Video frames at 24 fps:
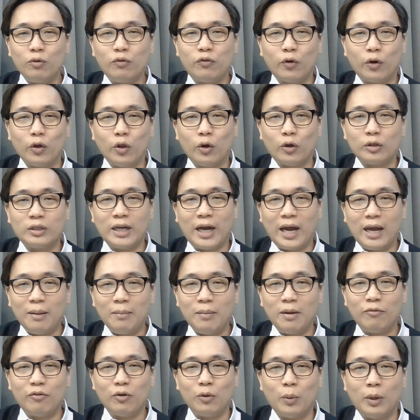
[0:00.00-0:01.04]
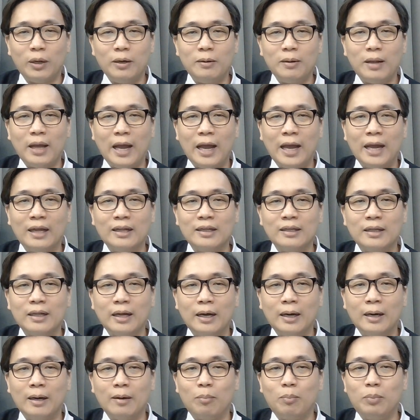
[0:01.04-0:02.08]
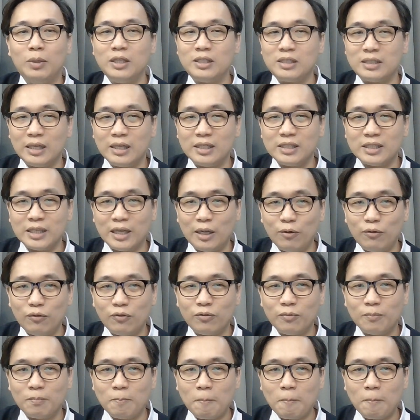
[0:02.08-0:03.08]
for your time, everyone, and please stay safe.